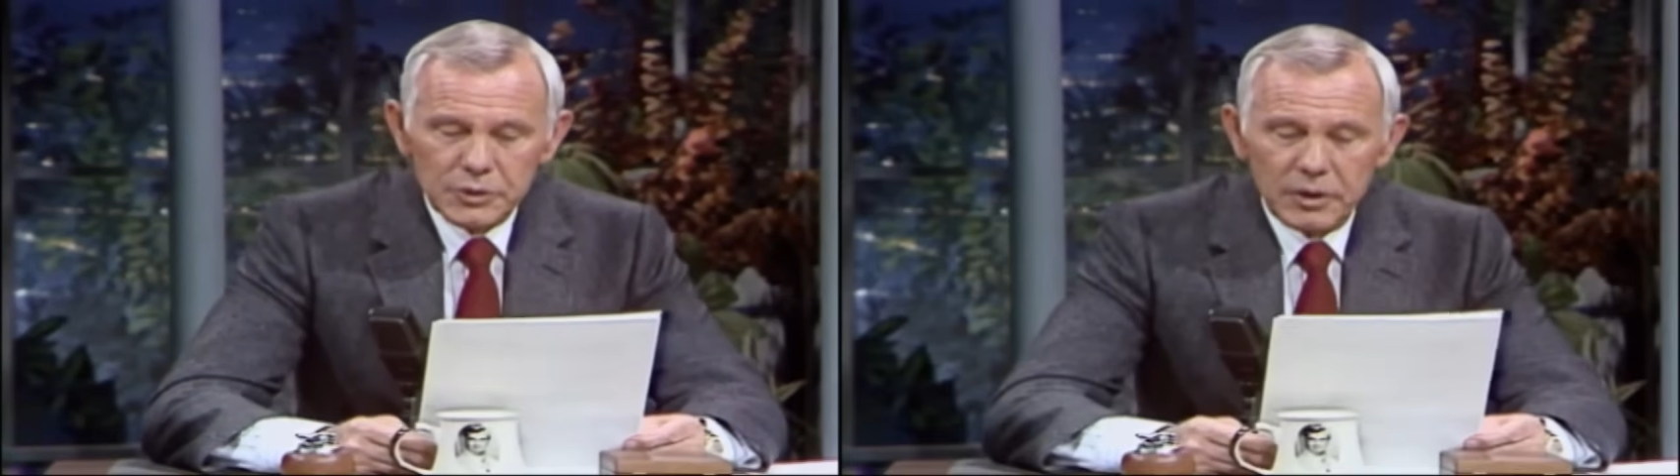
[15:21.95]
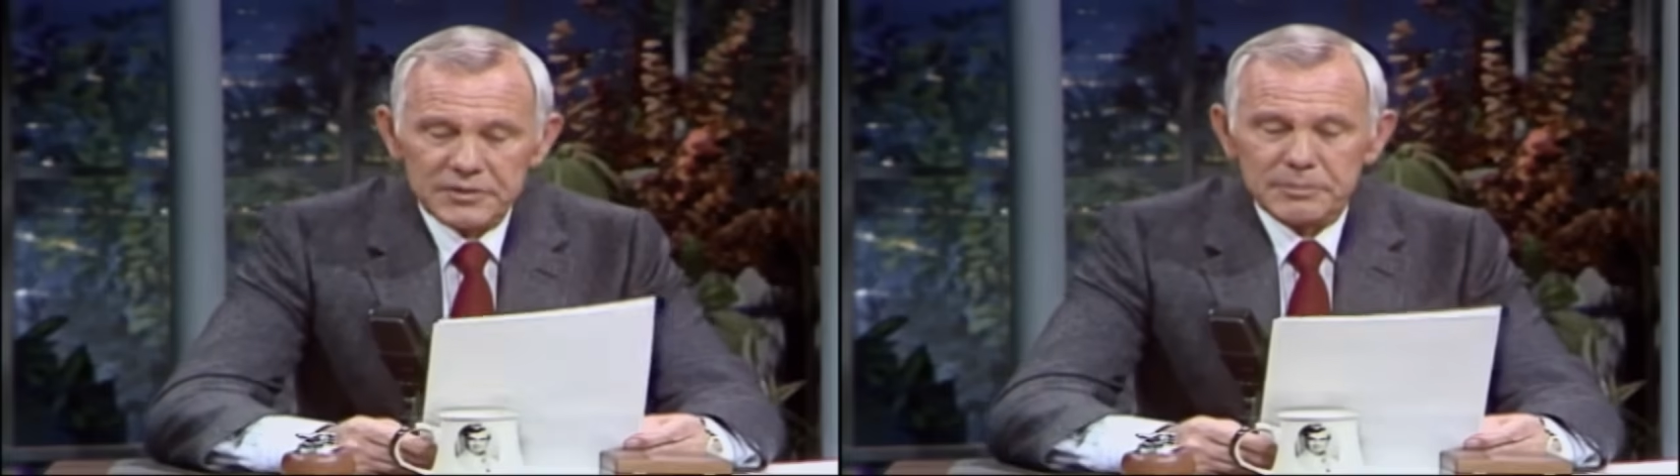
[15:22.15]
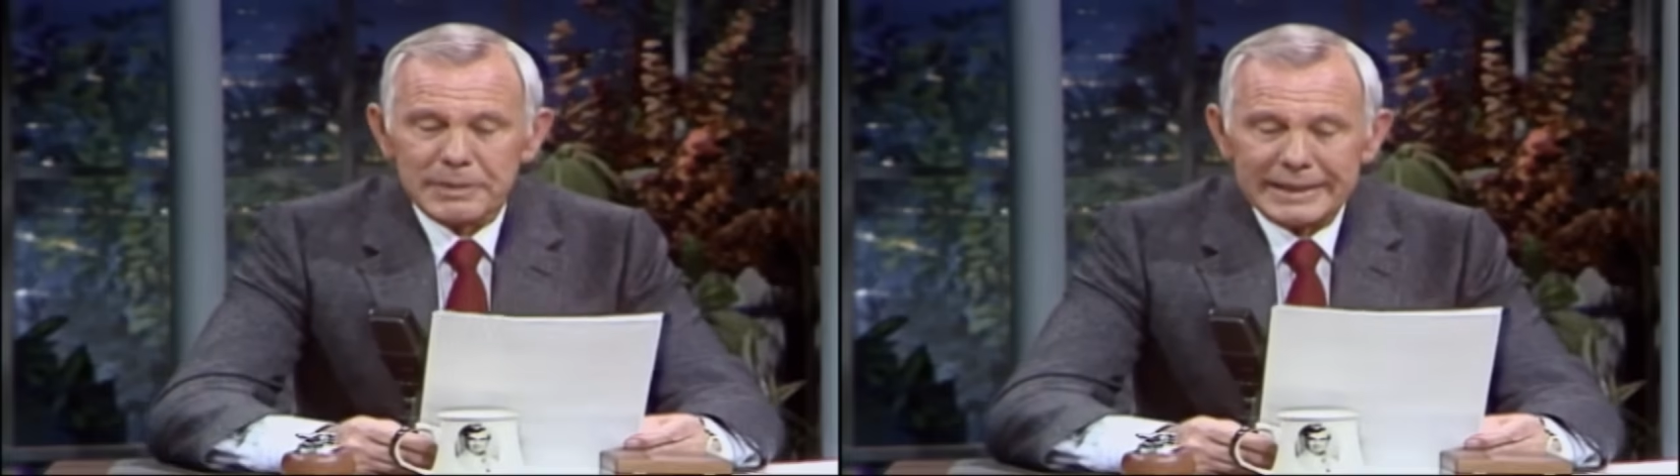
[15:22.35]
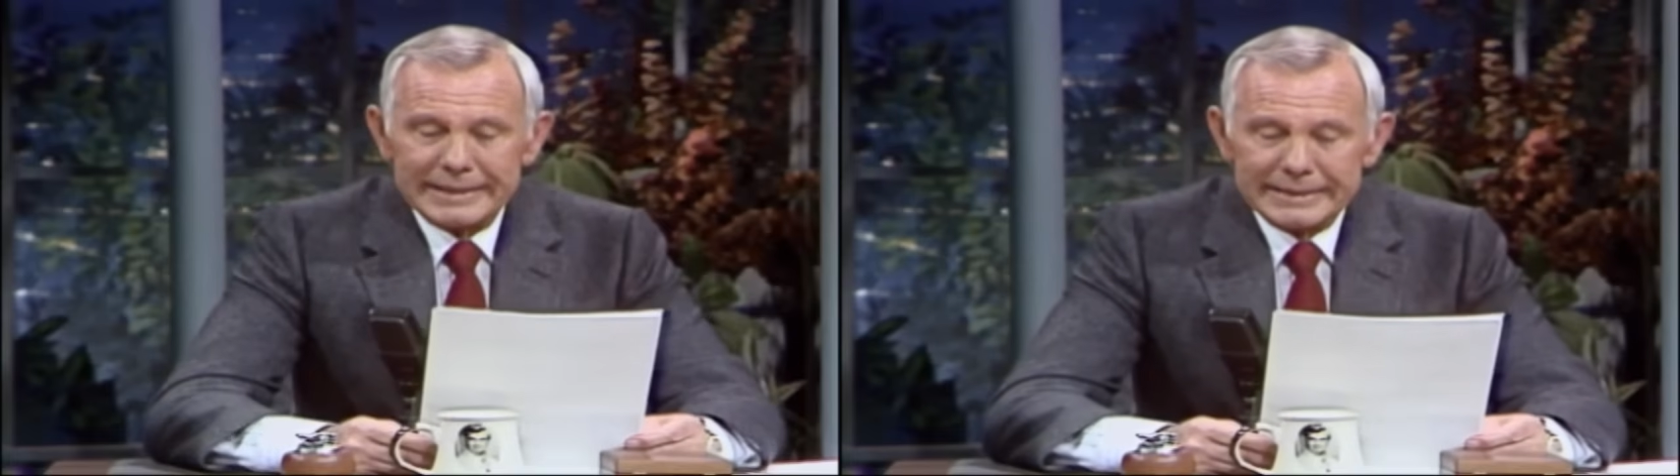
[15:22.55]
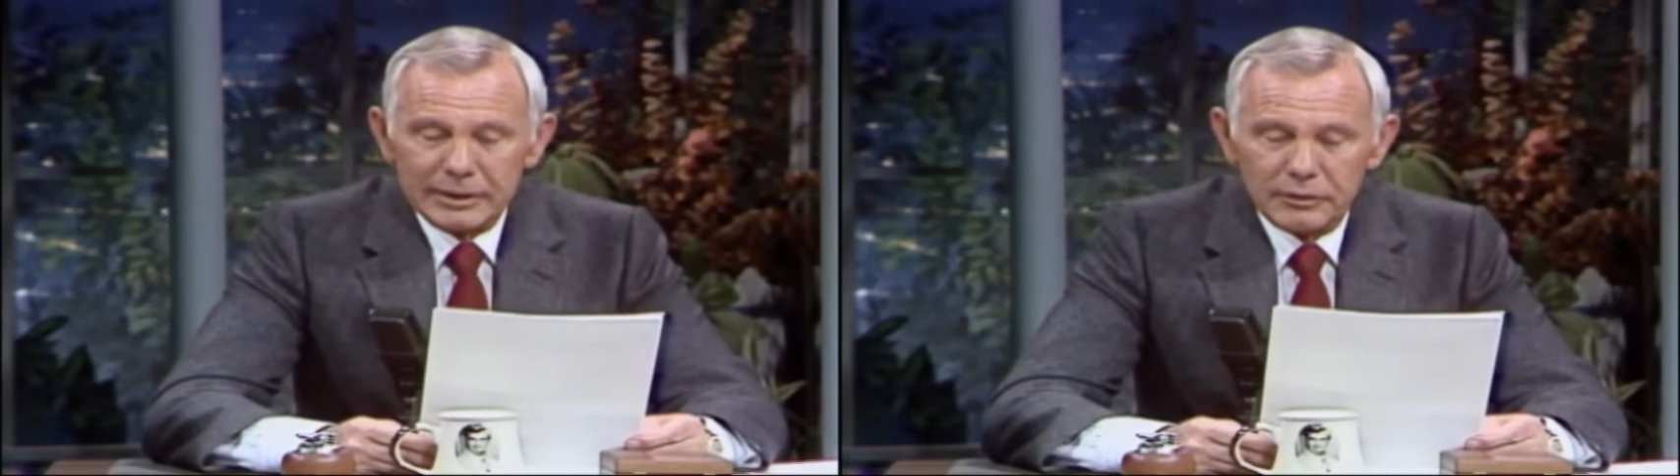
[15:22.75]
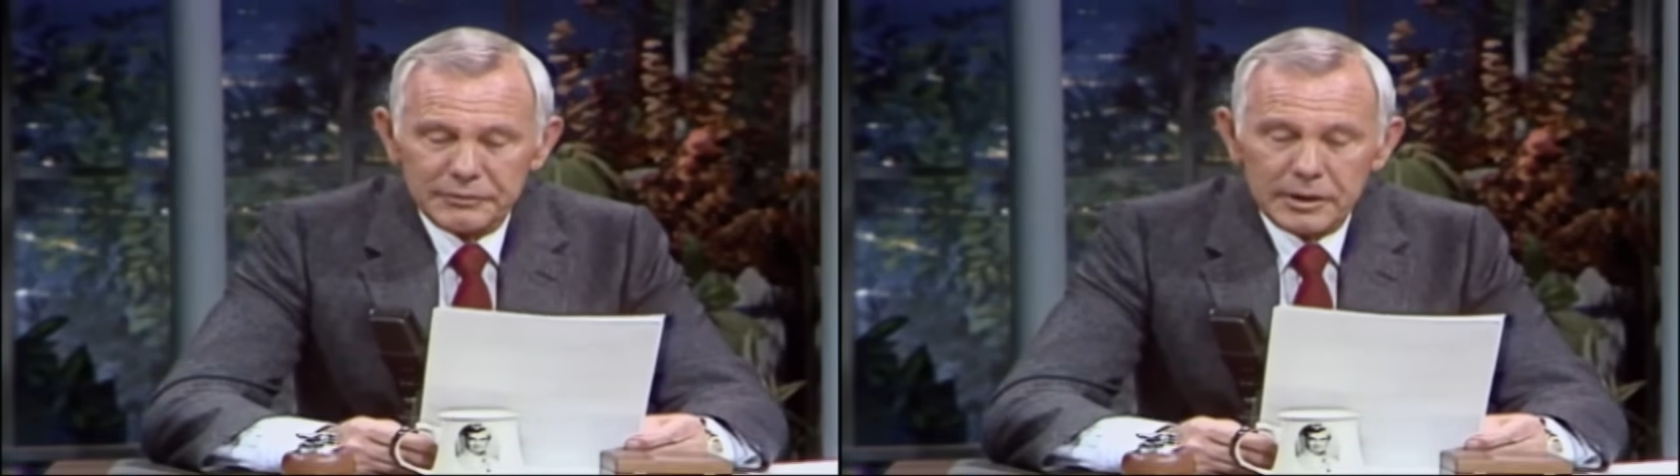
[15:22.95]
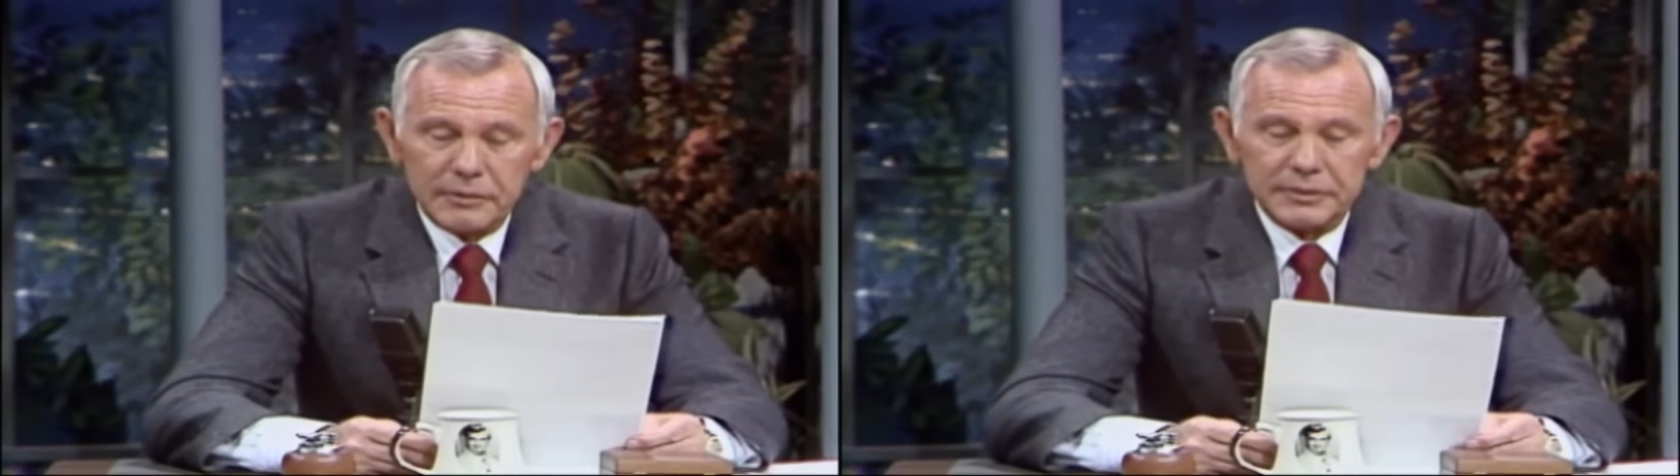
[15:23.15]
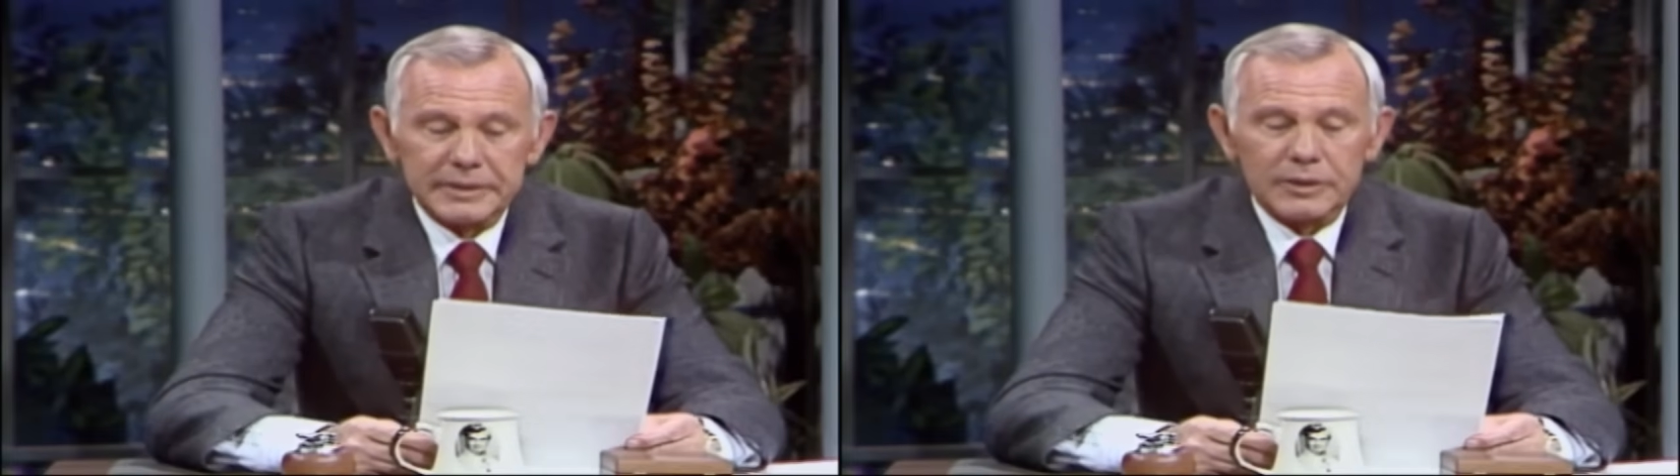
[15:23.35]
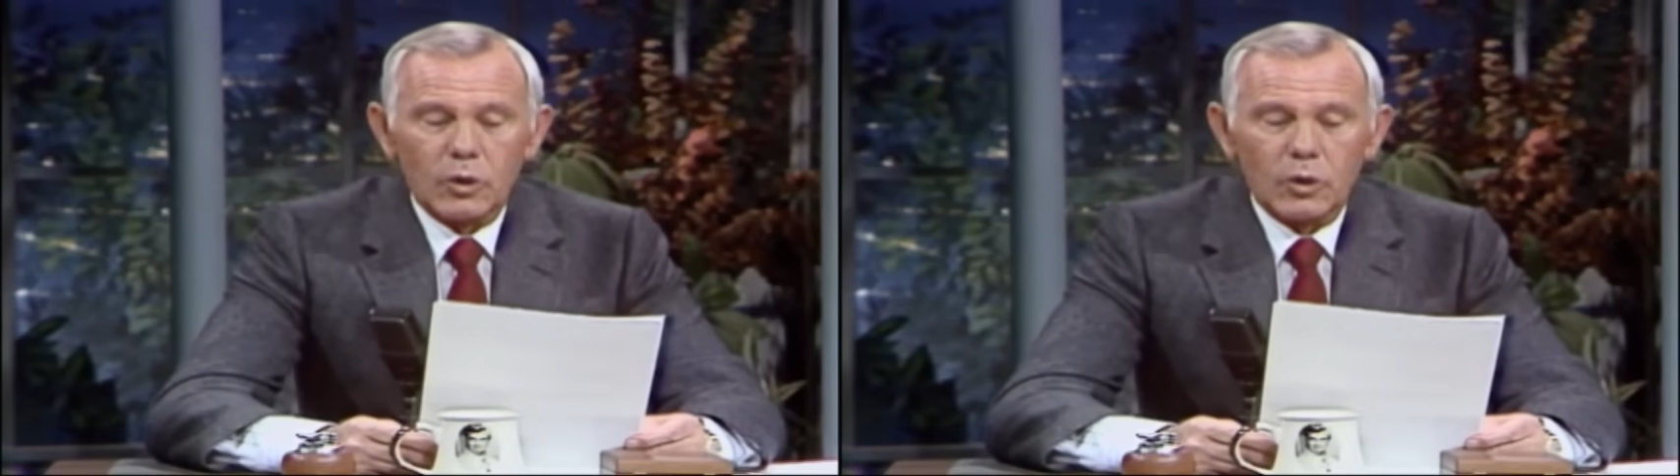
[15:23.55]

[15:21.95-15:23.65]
off Spanky and Alfalfa in